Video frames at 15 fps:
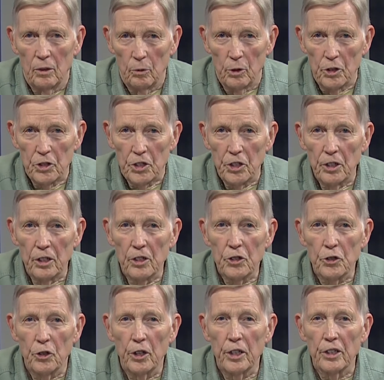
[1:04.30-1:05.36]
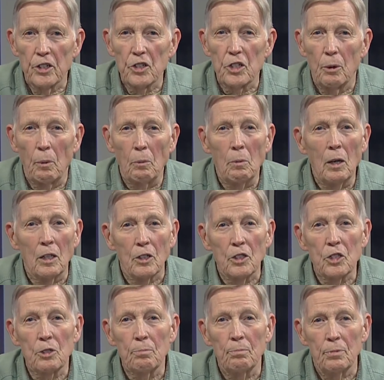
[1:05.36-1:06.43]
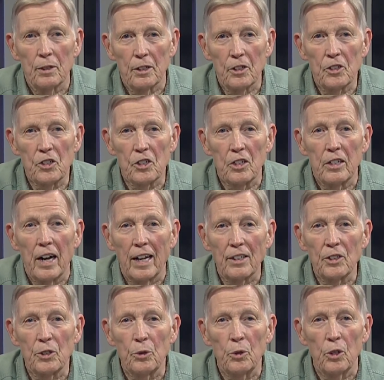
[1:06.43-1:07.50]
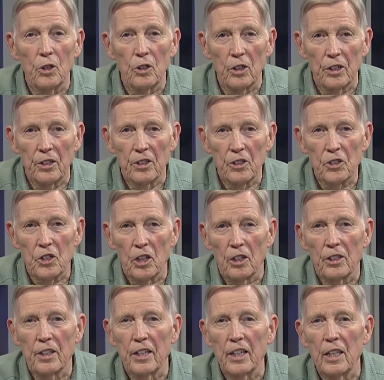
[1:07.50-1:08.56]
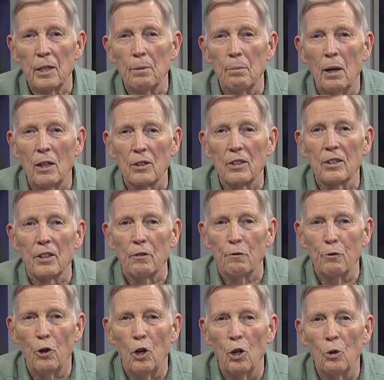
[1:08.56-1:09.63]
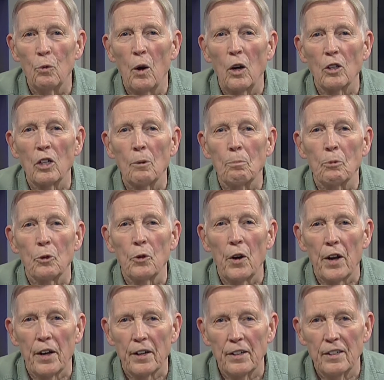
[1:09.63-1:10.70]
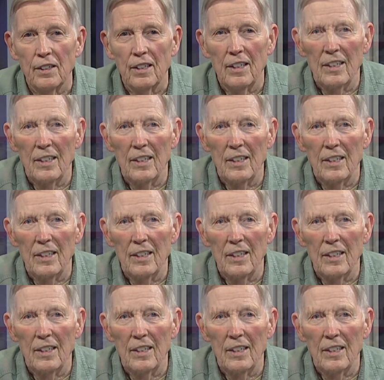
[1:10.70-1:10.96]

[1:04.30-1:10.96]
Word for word: We're still enjoying the summer months, but it's not too early to start thinking about the Fall Roundup Parade.